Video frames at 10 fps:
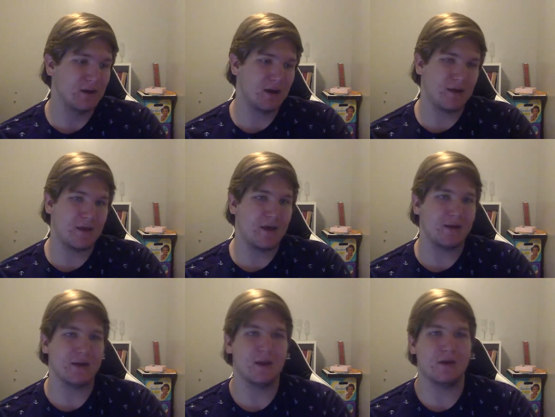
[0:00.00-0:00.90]
And
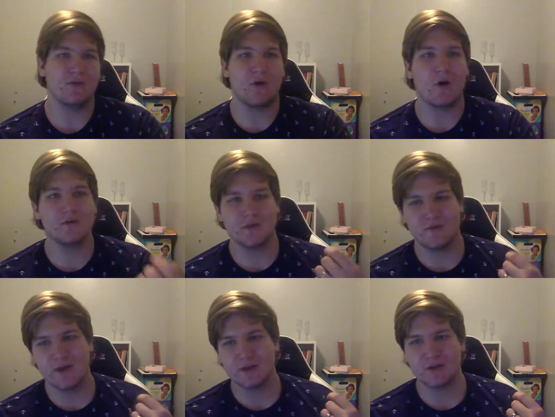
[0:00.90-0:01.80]
then it evolves
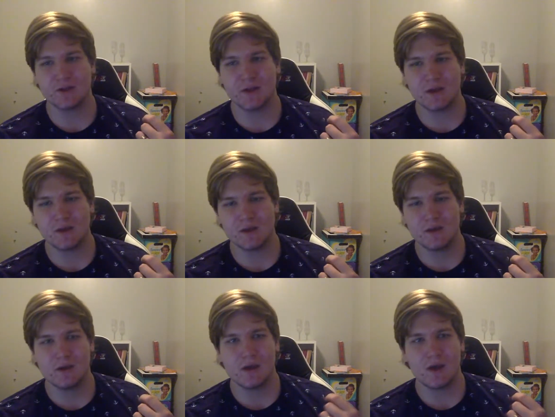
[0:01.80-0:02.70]
eventually
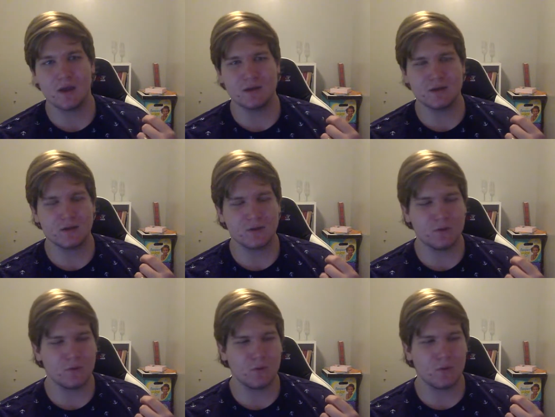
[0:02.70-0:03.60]

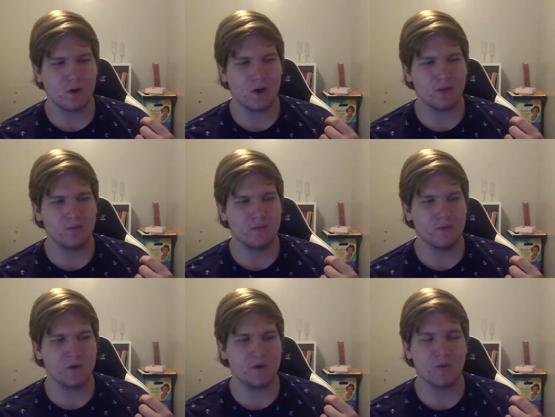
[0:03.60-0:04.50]
into uh,
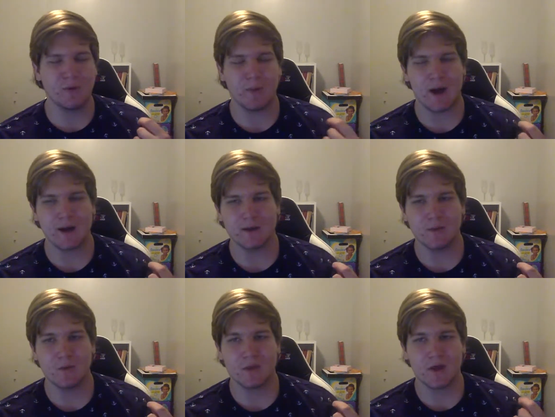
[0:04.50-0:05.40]
the human body,
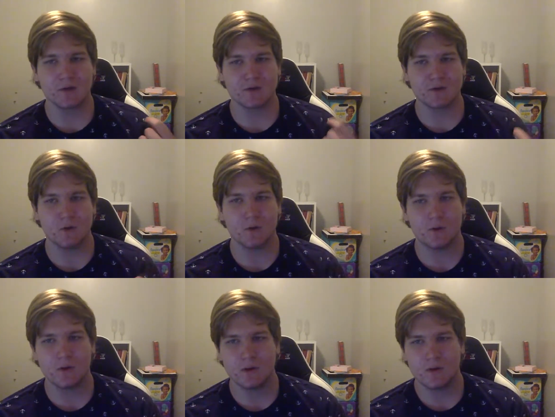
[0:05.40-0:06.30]
but without a
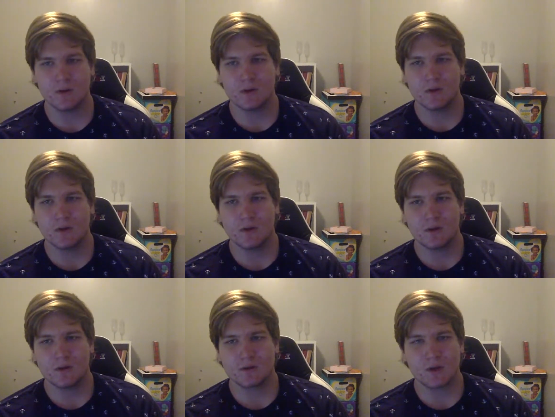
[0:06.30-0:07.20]
soul.
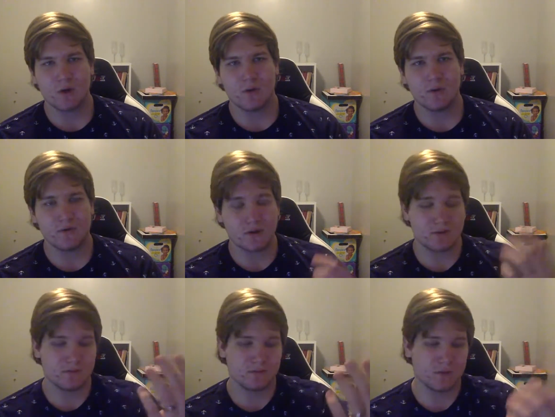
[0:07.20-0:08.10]
So if it
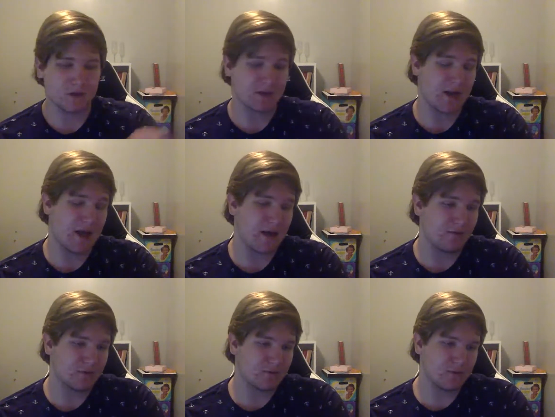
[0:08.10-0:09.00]
doesn't have
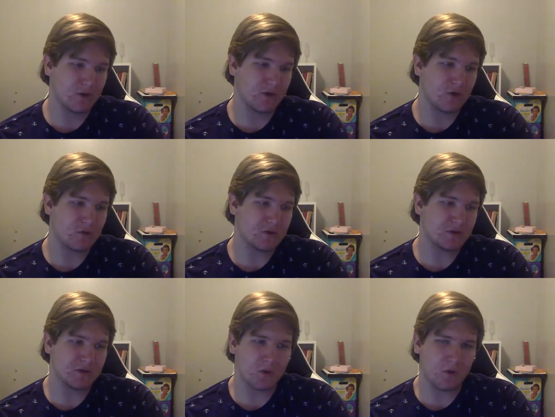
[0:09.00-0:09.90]
a, a human
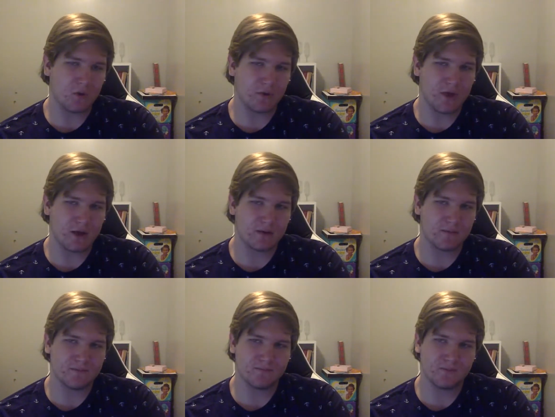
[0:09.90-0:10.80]
soul,
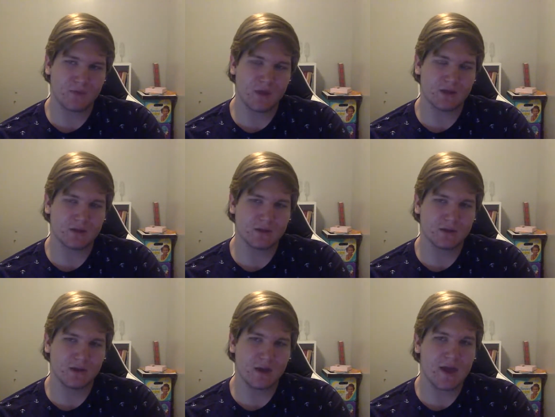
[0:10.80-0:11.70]
then it's
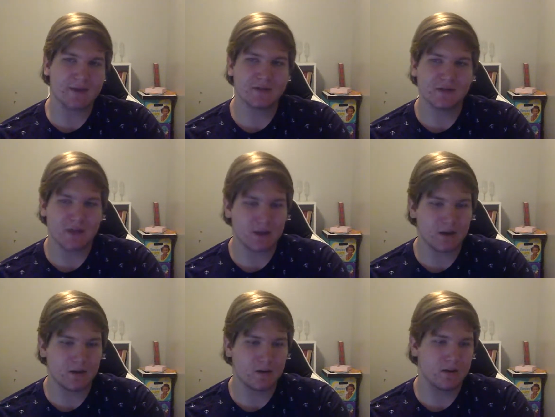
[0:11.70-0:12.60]
it can't sin.